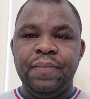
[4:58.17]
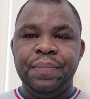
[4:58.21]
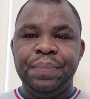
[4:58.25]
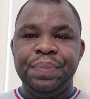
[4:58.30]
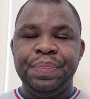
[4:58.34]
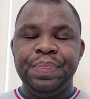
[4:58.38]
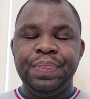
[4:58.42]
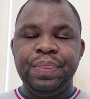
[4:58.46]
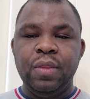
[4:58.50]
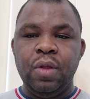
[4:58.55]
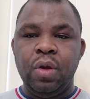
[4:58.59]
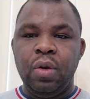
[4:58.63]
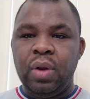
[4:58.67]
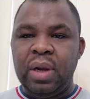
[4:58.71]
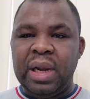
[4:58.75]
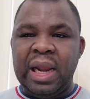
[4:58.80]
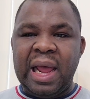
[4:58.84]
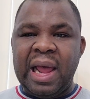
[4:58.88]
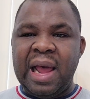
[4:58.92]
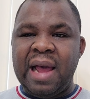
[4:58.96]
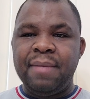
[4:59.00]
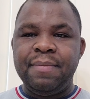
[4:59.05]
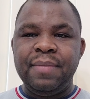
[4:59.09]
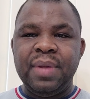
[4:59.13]
no
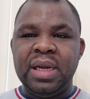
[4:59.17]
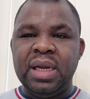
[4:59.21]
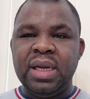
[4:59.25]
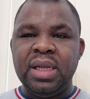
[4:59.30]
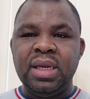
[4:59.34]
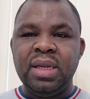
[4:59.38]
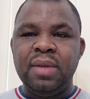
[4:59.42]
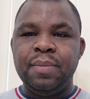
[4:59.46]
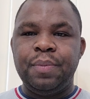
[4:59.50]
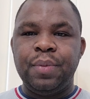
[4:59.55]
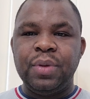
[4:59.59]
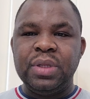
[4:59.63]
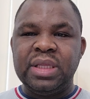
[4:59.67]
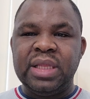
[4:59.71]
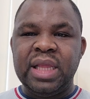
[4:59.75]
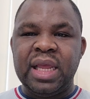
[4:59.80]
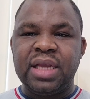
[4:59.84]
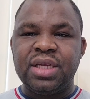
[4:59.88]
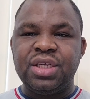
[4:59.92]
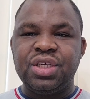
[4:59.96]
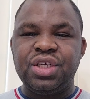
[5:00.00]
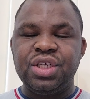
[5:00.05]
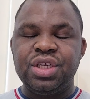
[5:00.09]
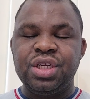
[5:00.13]
liability
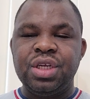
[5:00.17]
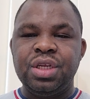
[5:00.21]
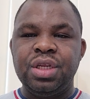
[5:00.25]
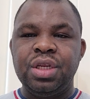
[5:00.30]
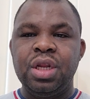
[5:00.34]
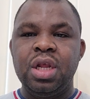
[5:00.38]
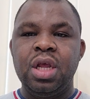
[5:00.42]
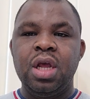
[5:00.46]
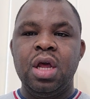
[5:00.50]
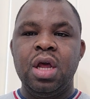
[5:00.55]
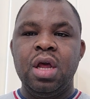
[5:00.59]
protection,